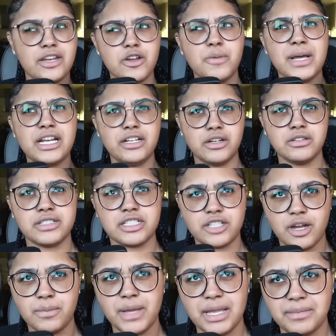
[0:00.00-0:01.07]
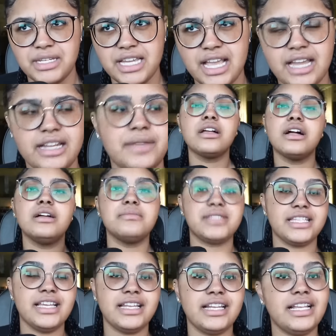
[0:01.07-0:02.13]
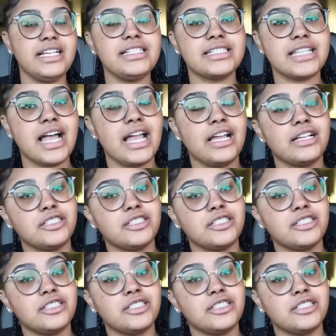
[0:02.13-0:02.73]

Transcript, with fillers: nobody knows is her baby daddy, comes in and he's like,